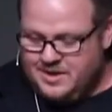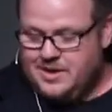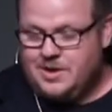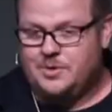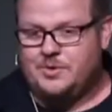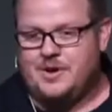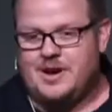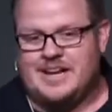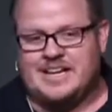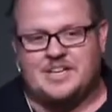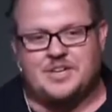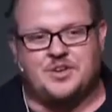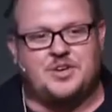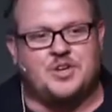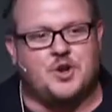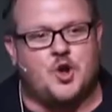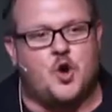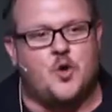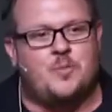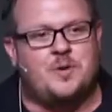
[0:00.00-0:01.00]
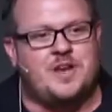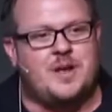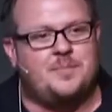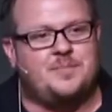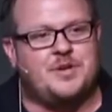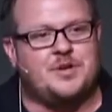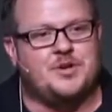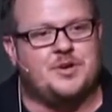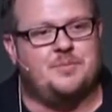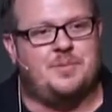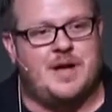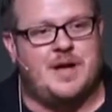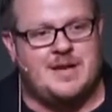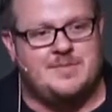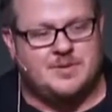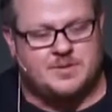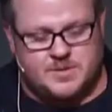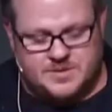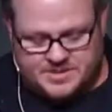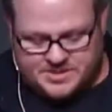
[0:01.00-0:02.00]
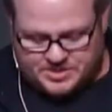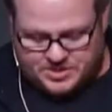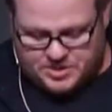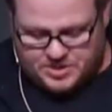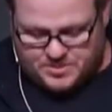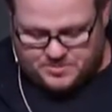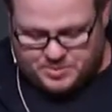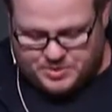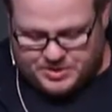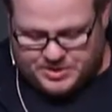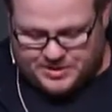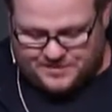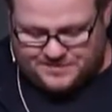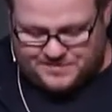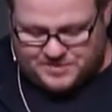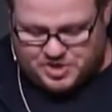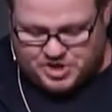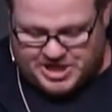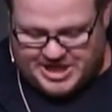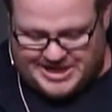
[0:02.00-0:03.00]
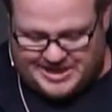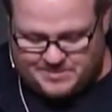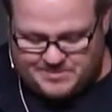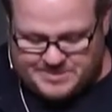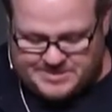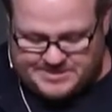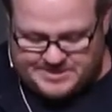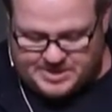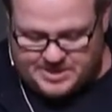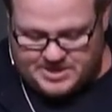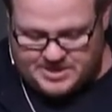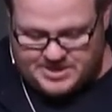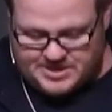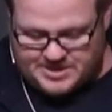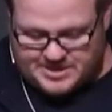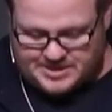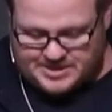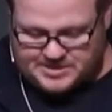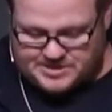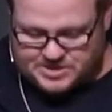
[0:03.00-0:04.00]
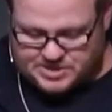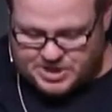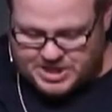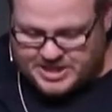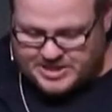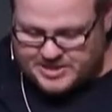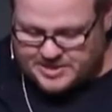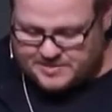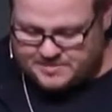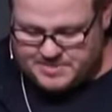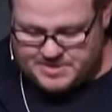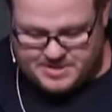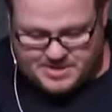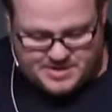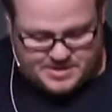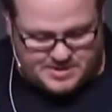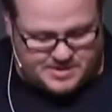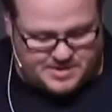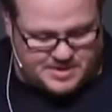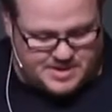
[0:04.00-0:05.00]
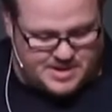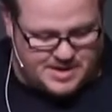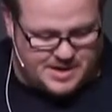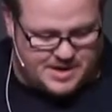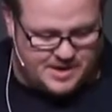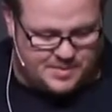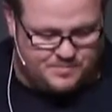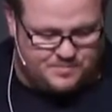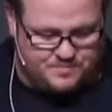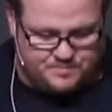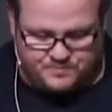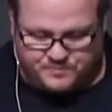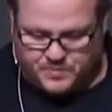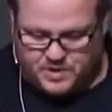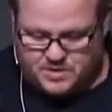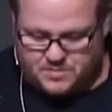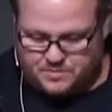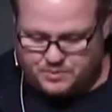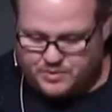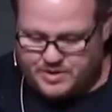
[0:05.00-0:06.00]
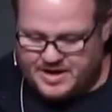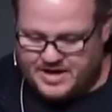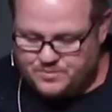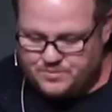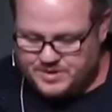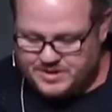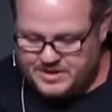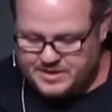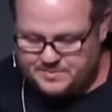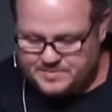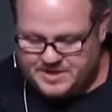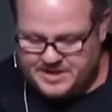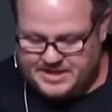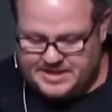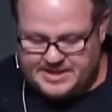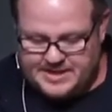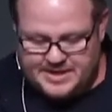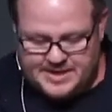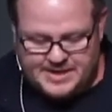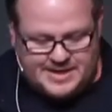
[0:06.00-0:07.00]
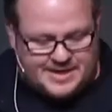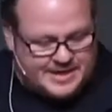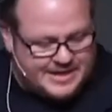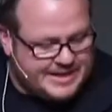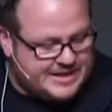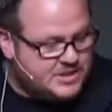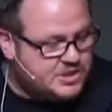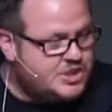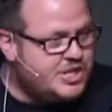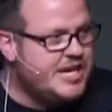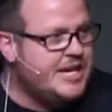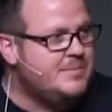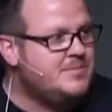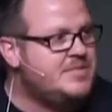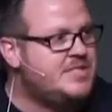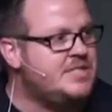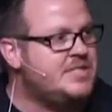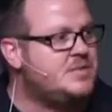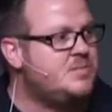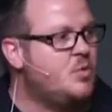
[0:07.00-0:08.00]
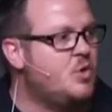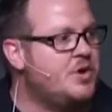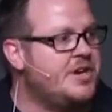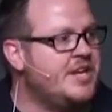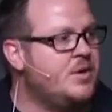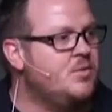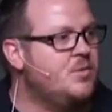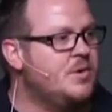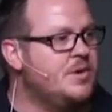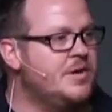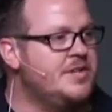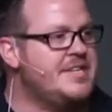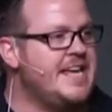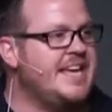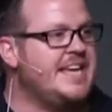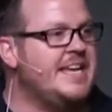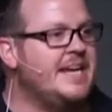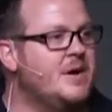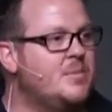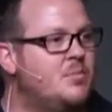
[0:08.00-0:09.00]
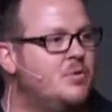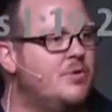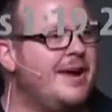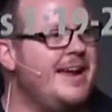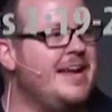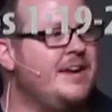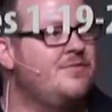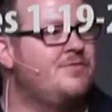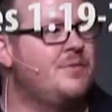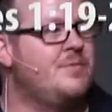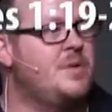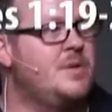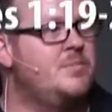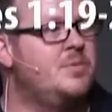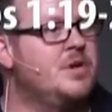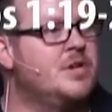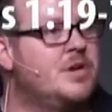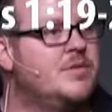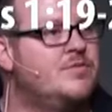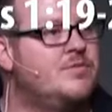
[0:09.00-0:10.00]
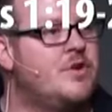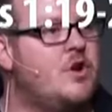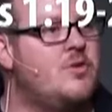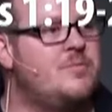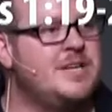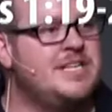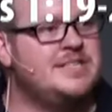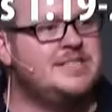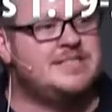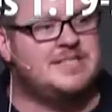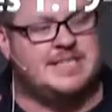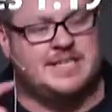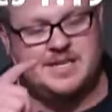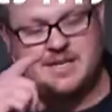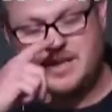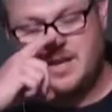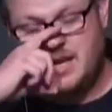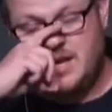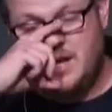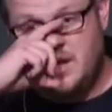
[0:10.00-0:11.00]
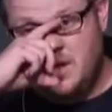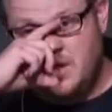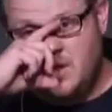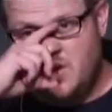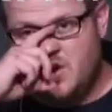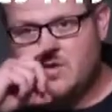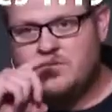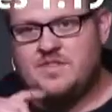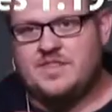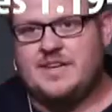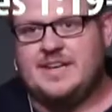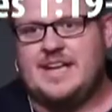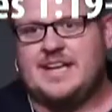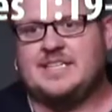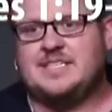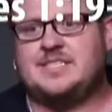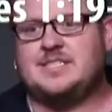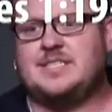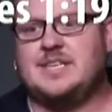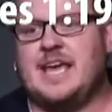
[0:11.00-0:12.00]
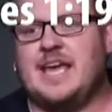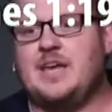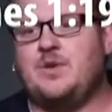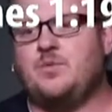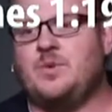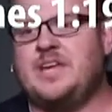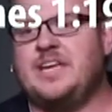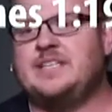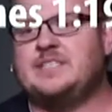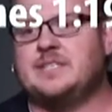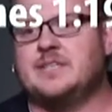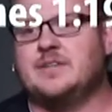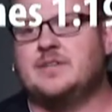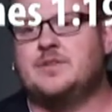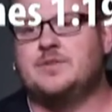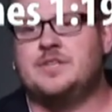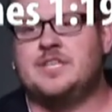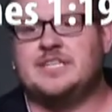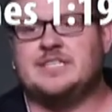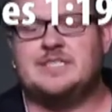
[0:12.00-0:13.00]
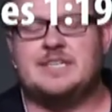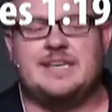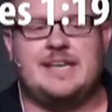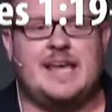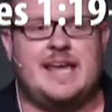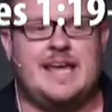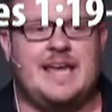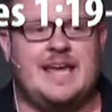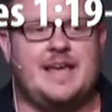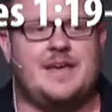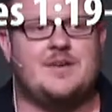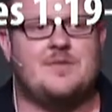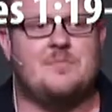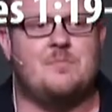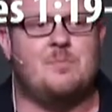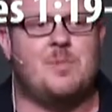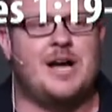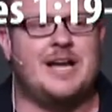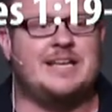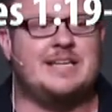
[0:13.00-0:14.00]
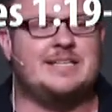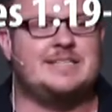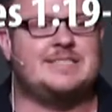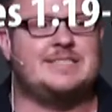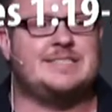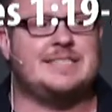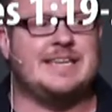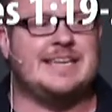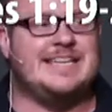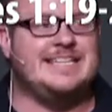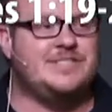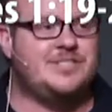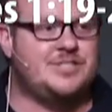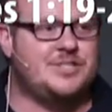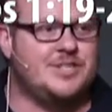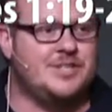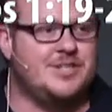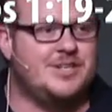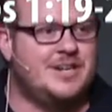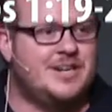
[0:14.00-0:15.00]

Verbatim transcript: right? You can open up your Bibles to the book of James. As Jacob uh, prayed, we're going to be in James this morning. We're taking a break from the book of Romans, and over the next eight weeks, including today, minus Easter,